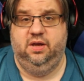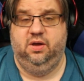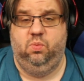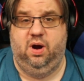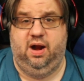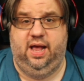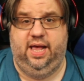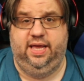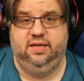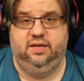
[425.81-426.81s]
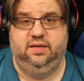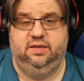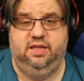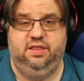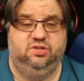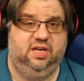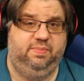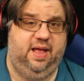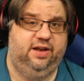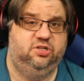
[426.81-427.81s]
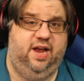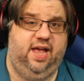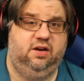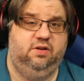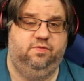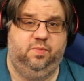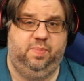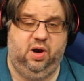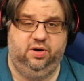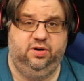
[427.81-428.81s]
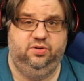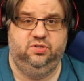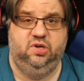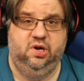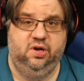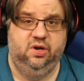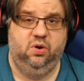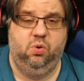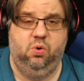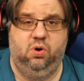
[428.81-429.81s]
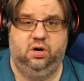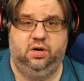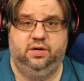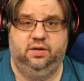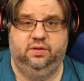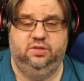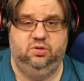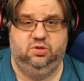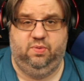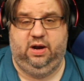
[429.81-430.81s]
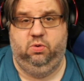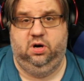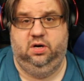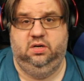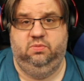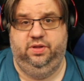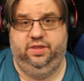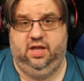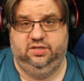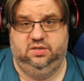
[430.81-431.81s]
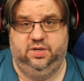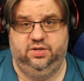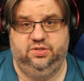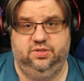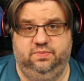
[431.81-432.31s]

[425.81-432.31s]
where I either subcontract for partners or do direct work with customers.